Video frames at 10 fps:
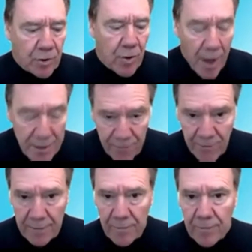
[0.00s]
cost
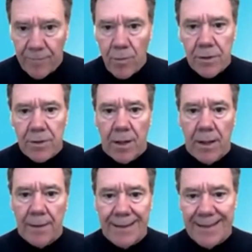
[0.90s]
effective to focus
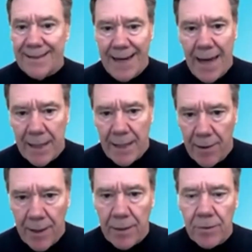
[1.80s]
on is the attic
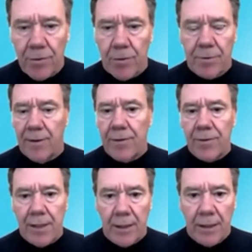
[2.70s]
area in terms of air
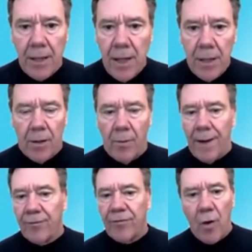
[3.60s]
sealing. You know, we have
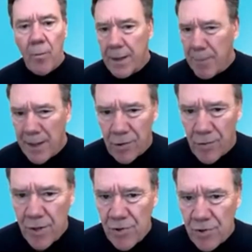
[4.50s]
so many
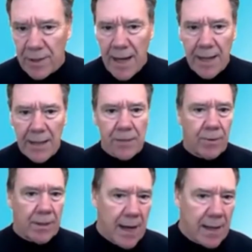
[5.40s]
penetrations in attics with
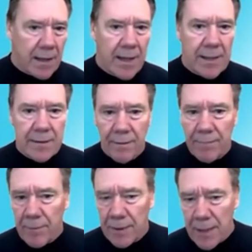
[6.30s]
can lights and
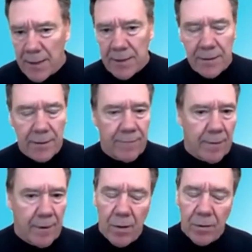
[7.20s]
ducts and
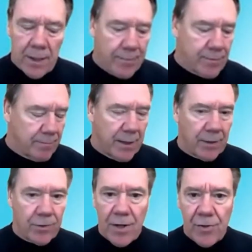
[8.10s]
all types of
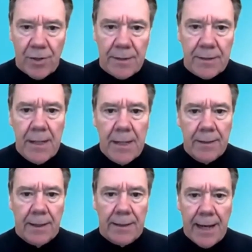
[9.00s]
penetrations
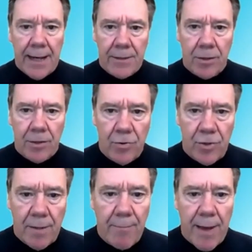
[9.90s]
that has a huge
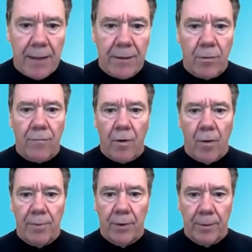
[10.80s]
impact on overall
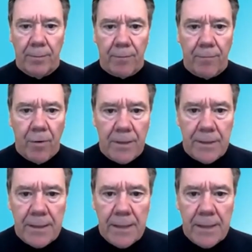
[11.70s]
building performance.